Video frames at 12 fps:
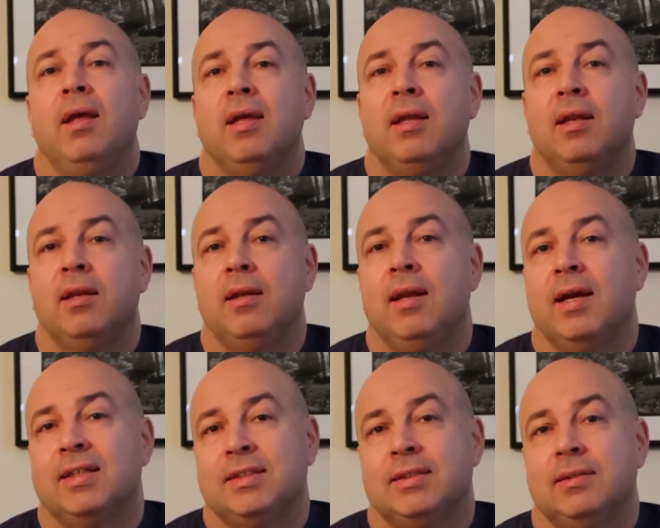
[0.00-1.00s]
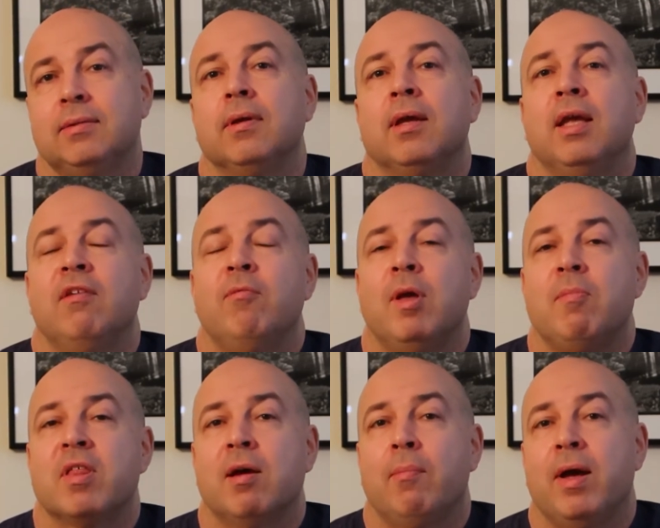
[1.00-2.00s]
It does give maybe
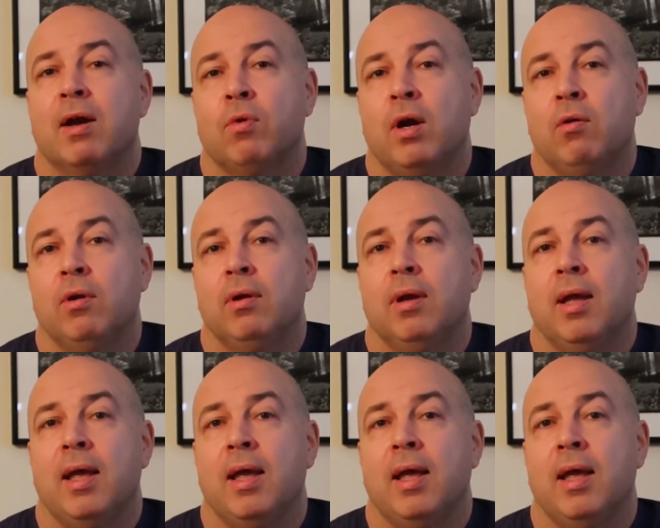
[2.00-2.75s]
some background